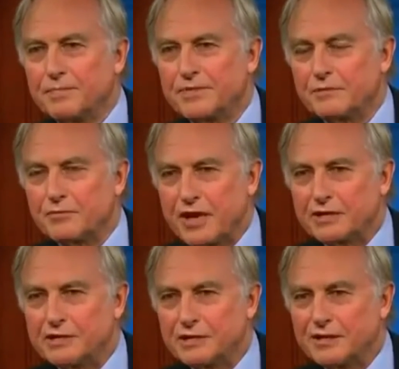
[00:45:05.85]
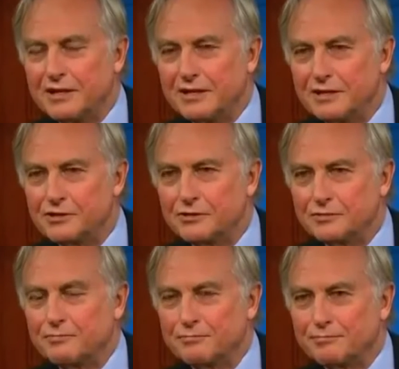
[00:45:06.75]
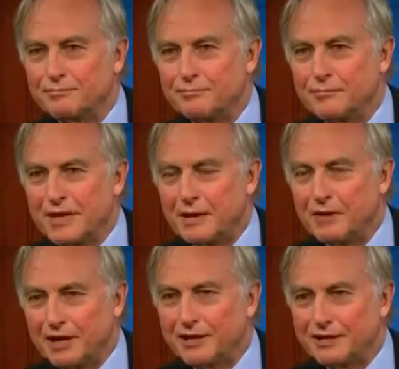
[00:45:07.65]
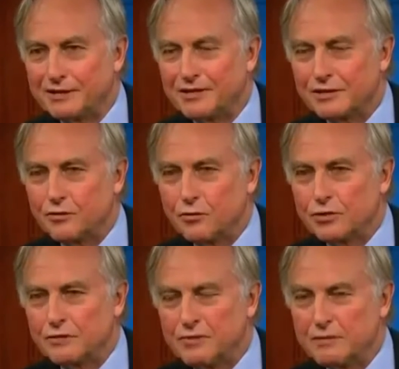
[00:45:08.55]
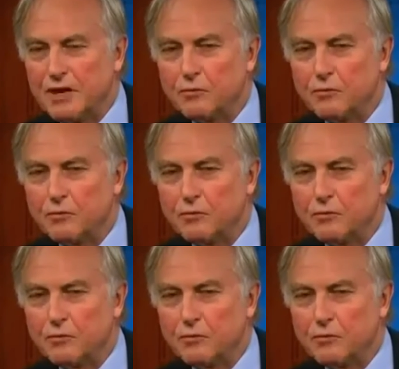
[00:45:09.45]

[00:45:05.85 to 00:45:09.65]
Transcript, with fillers: subtracted the initial "mi" and just called it "meme."